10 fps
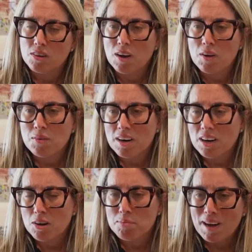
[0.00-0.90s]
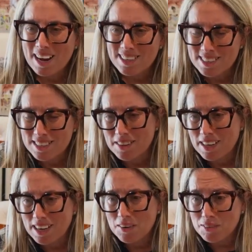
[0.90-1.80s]
I want to go back to something,
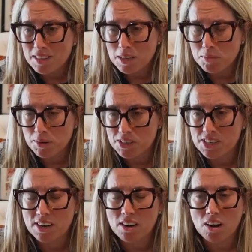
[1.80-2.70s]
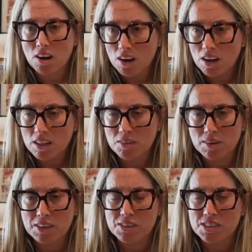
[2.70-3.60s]
and I really appreciate all of
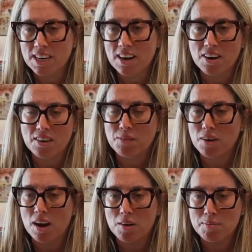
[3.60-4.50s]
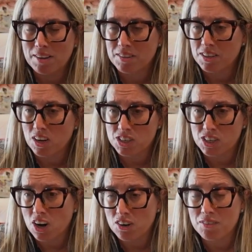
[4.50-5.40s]
what you shared about the
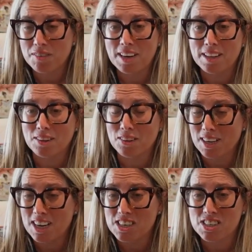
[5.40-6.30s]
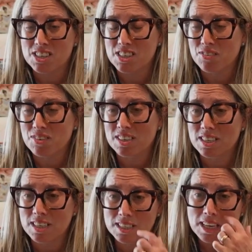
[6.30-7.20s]
geography, the location, the
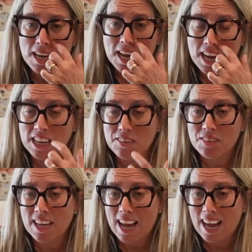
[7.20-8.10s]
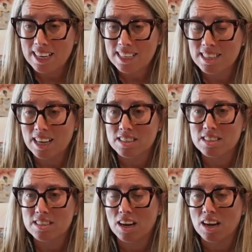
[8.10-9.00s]
differences, and even the
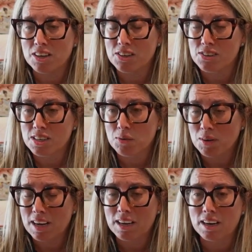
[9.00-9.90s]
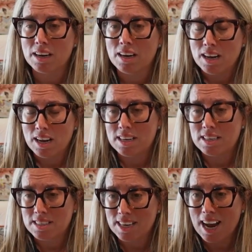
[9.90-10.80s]
access using WIC and
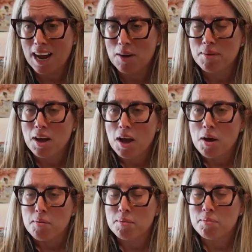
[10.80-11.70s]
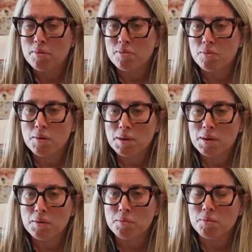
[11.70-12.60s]
SNAP. But before
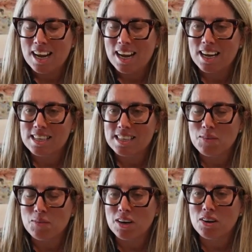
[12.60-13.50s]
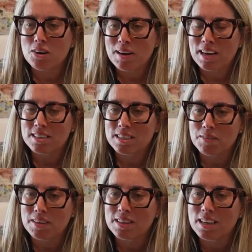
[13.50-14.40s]
we move on, I want to go back to
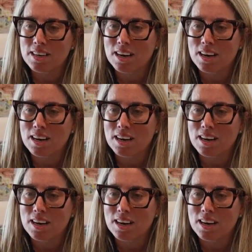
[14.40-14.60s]
something that